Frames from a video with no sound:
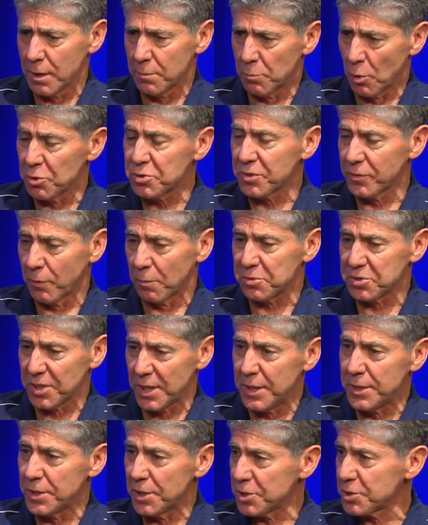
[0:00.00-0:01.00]
most of them
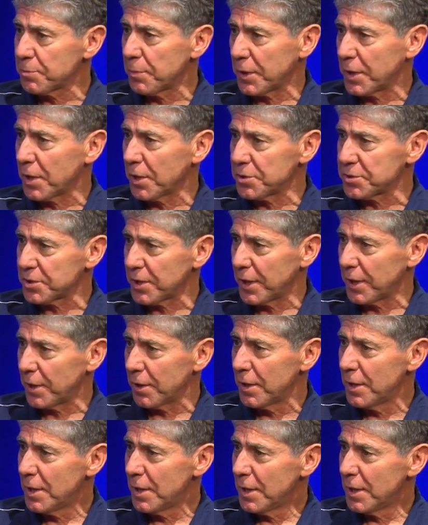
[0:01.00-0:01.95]
seniors because they're,